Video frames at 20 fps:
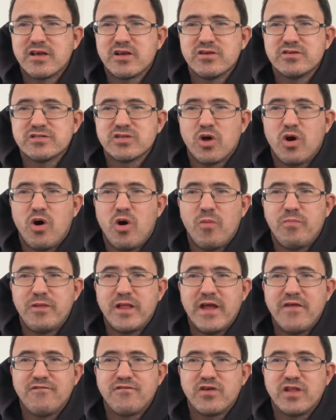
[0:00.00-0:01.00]
It was all
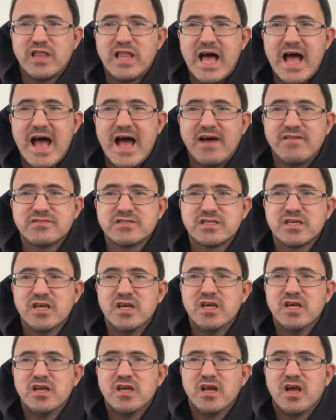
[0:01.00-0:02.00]
played for laughs.
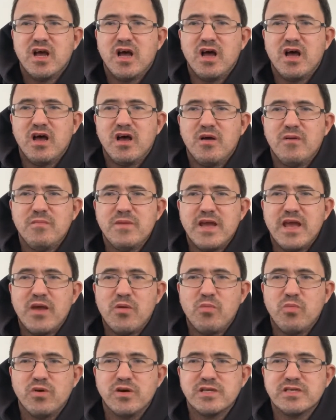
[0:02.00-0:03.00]

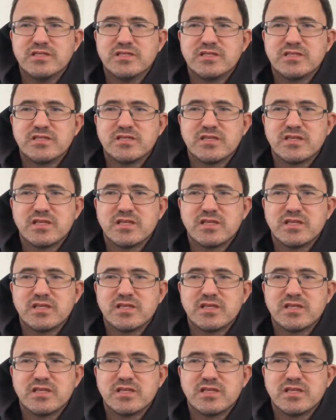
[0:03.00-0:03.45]
There's